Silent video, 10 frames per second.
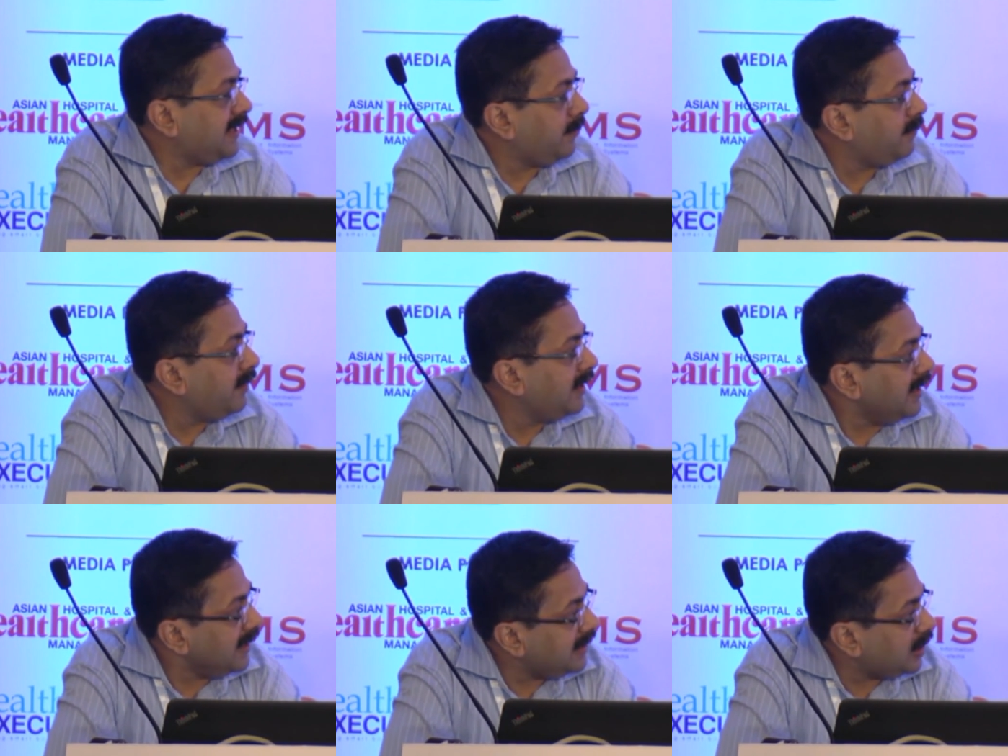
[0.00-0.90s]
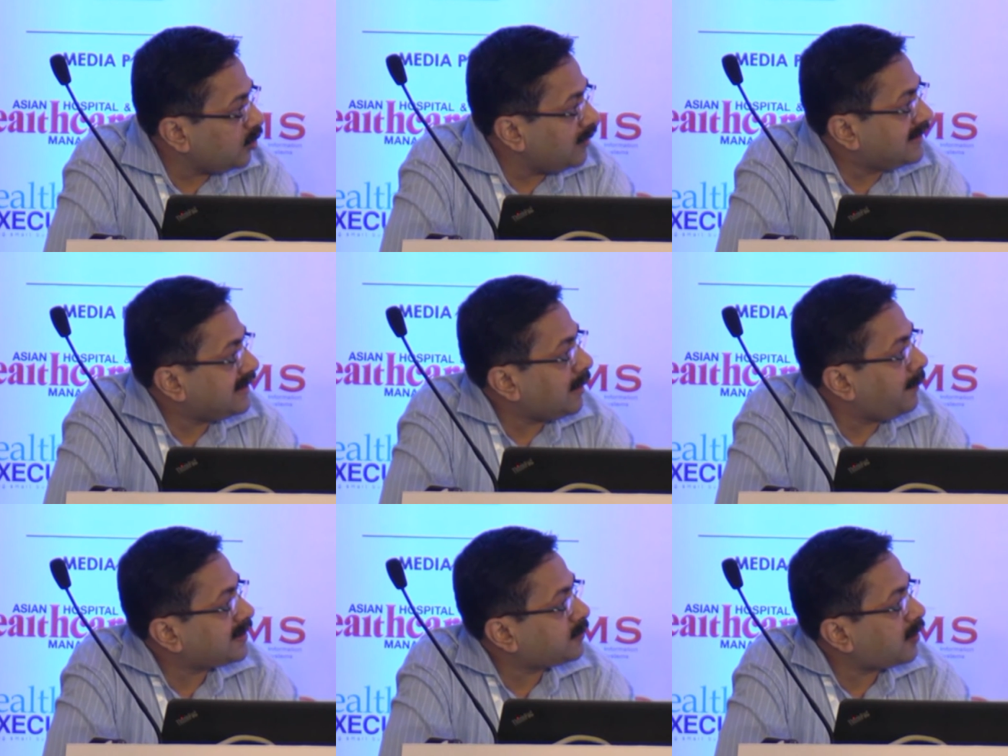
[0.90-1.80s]
system, here you will
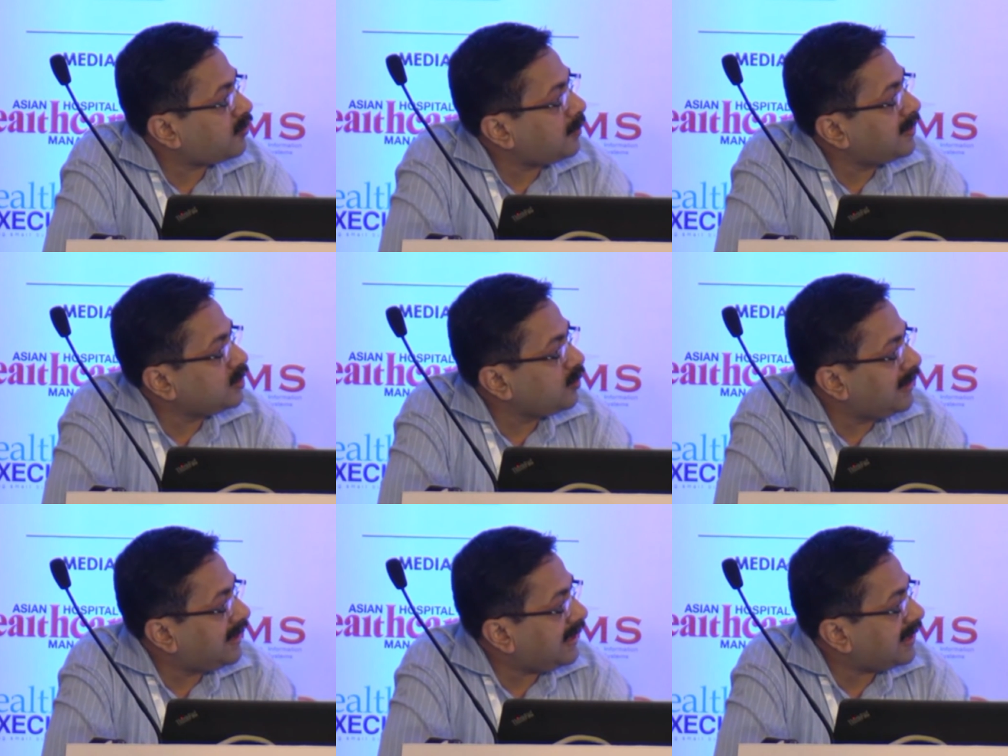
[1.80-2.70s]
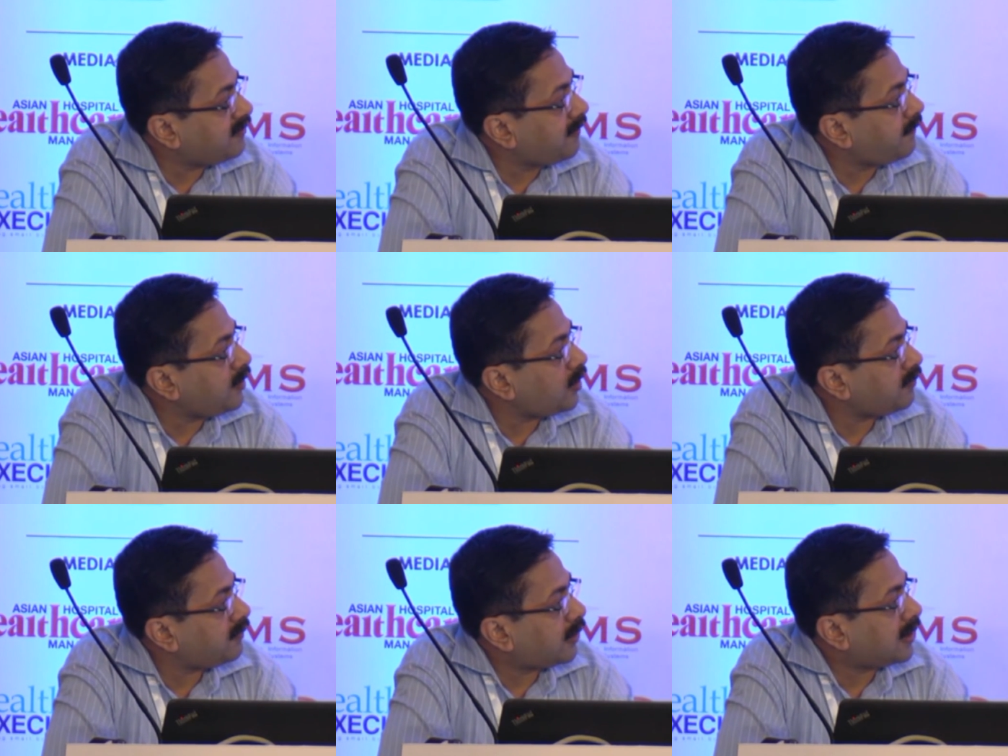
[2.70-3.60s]
see the best performance you will get at
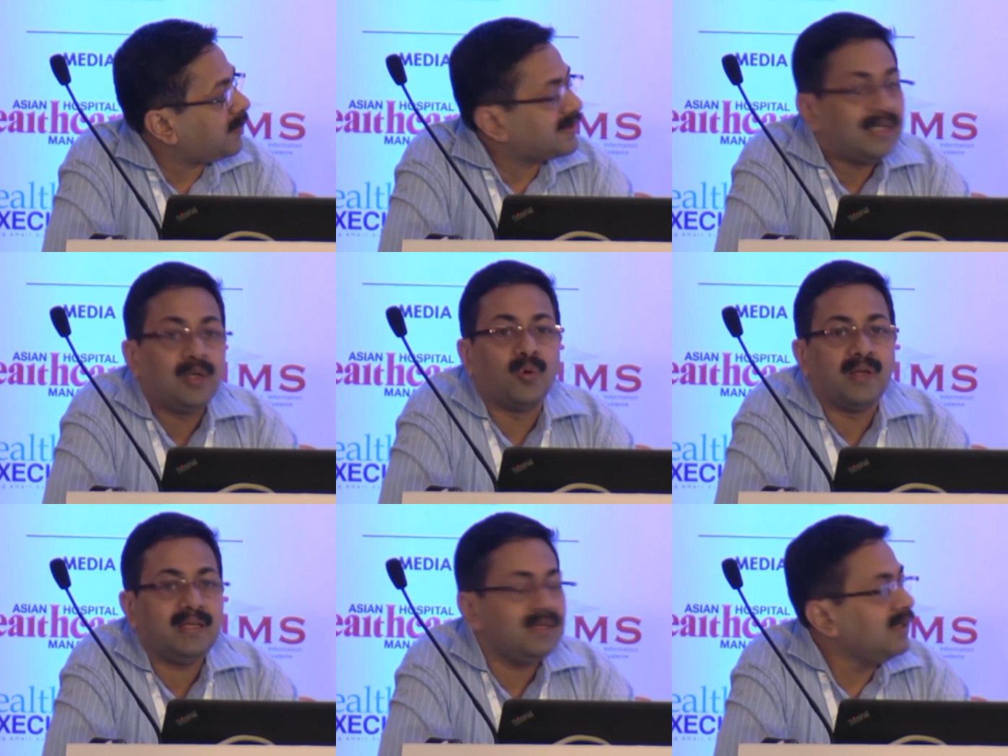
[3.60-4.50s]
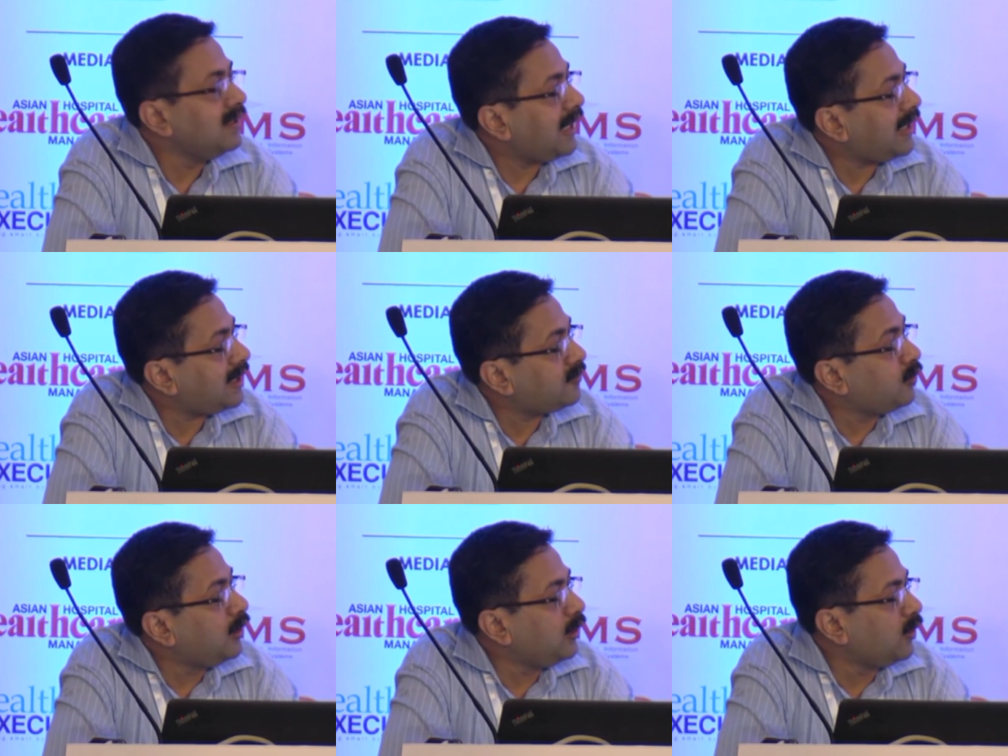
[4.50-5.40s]
50 or 40% loading, and
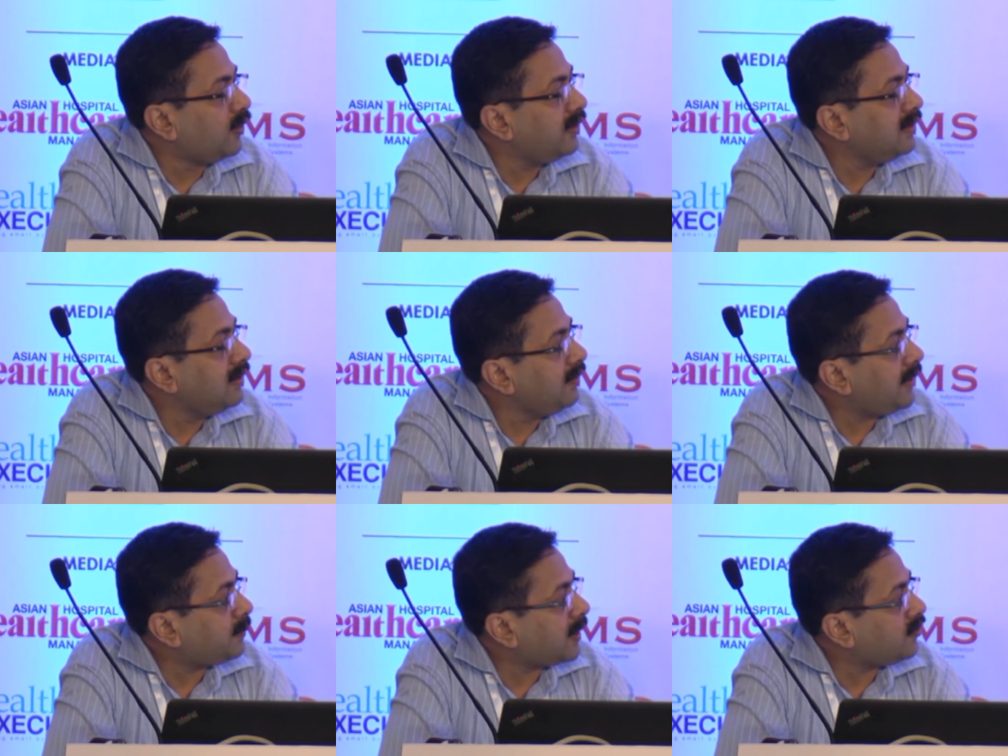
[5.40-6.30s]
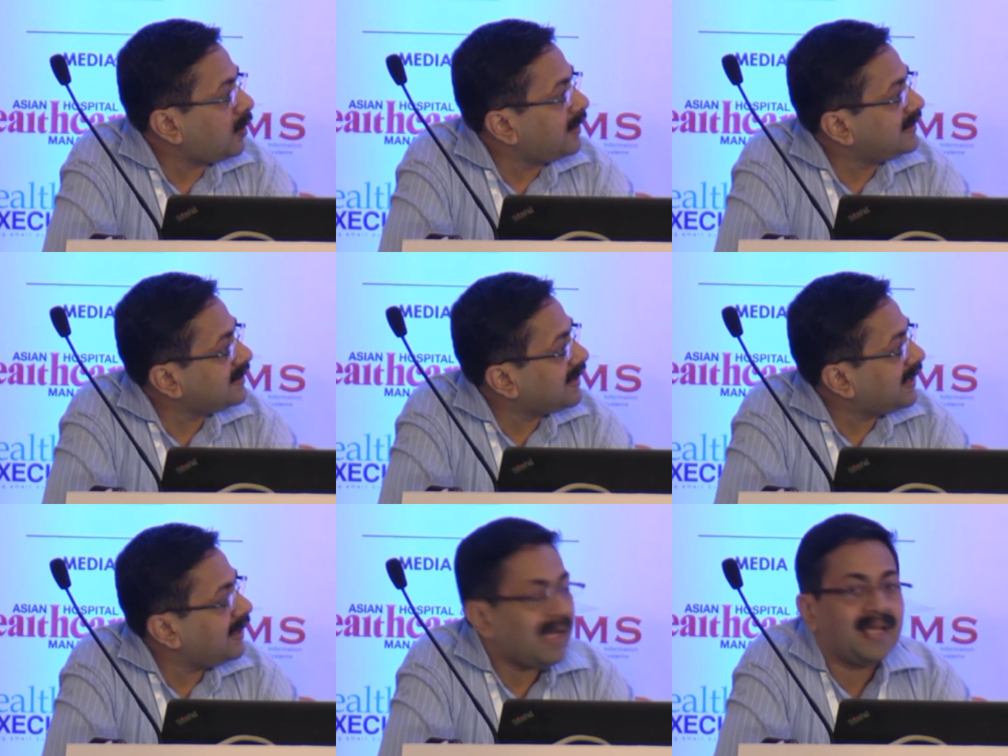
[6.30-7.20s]
at full load, that performance
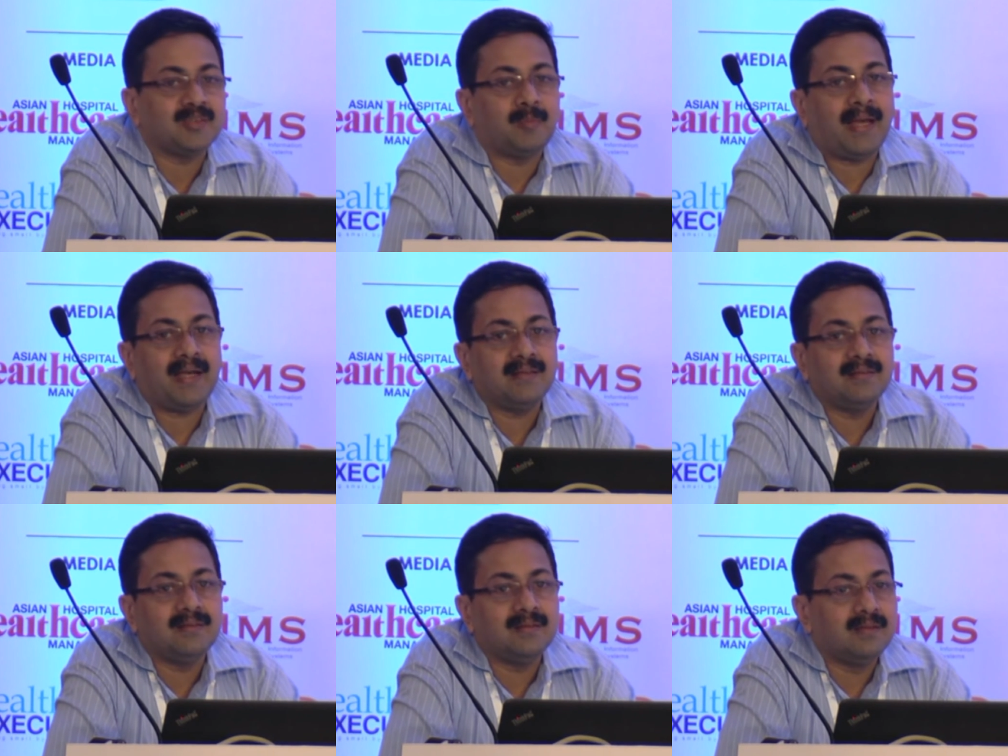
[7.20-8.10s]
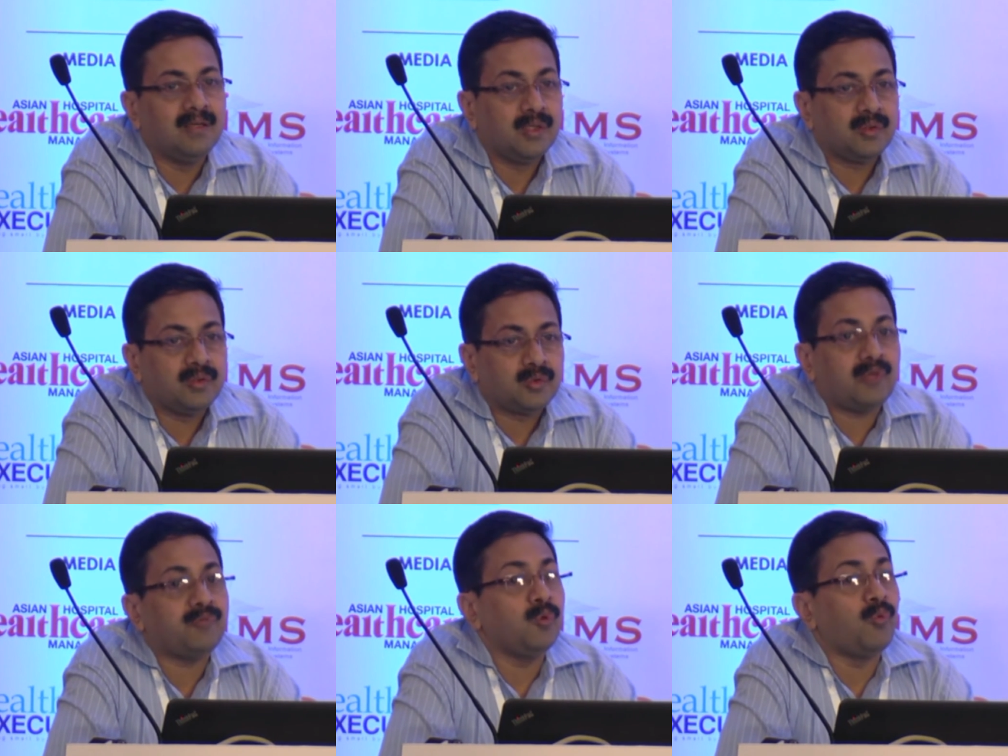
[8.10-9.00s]
is again as bad.
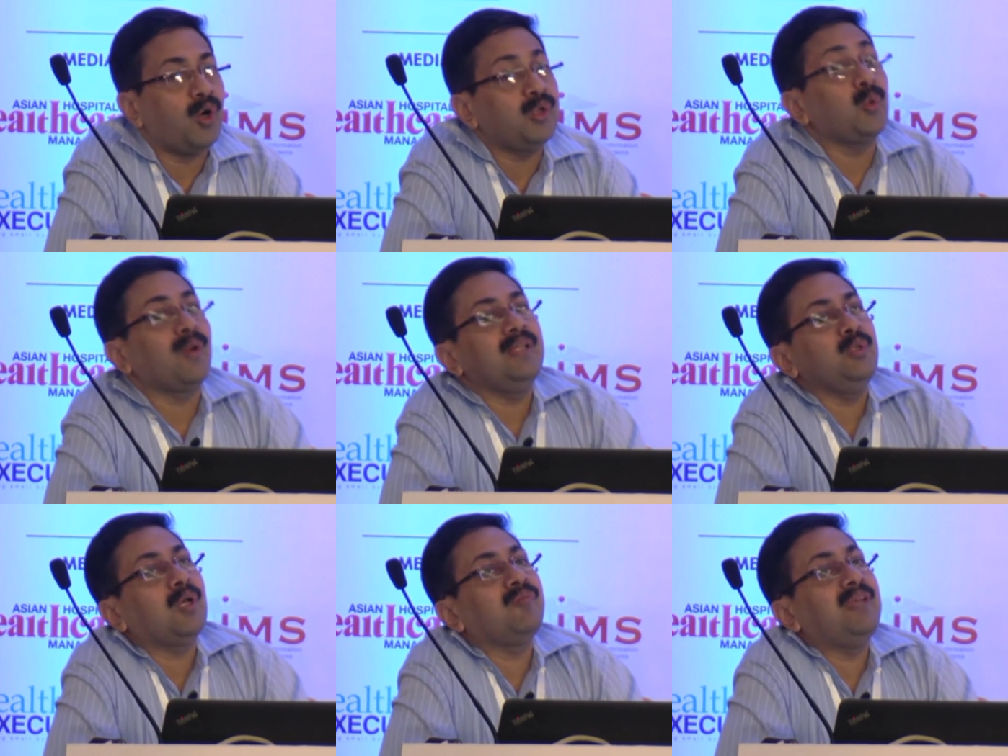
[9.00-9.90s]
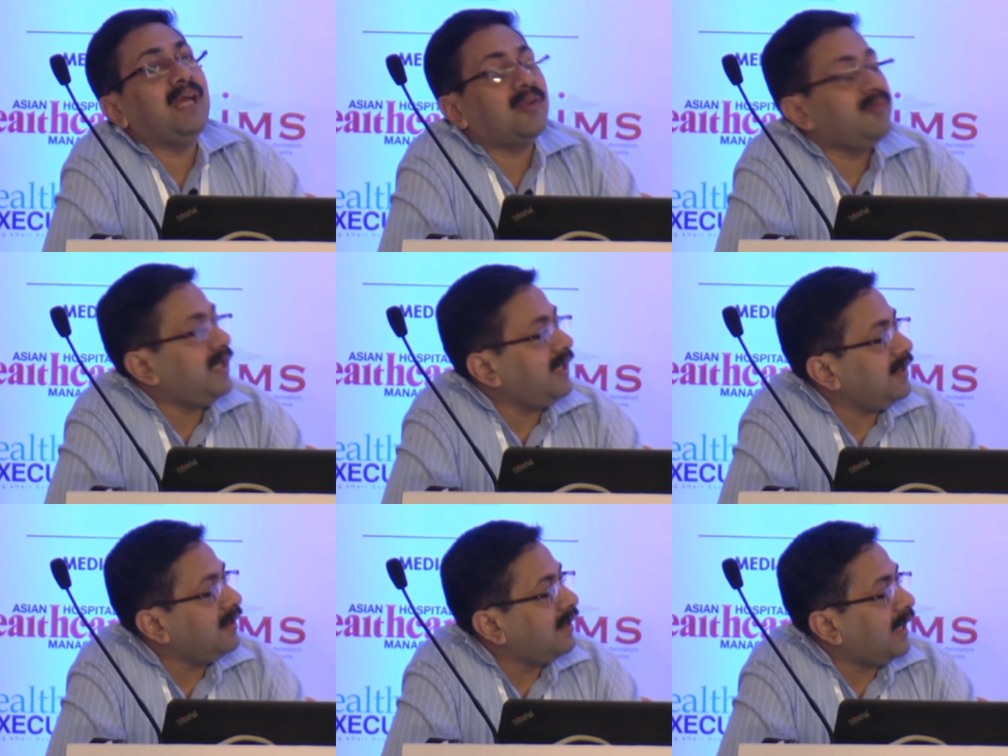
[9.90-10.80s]
So if you want to run your
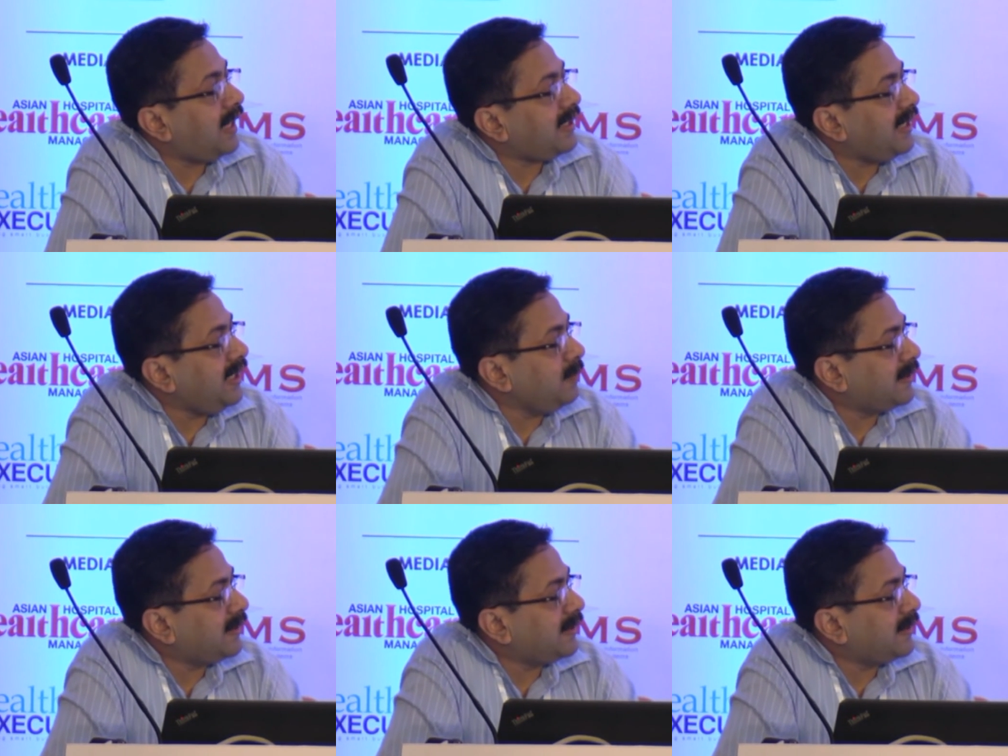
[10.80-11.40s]
VRV at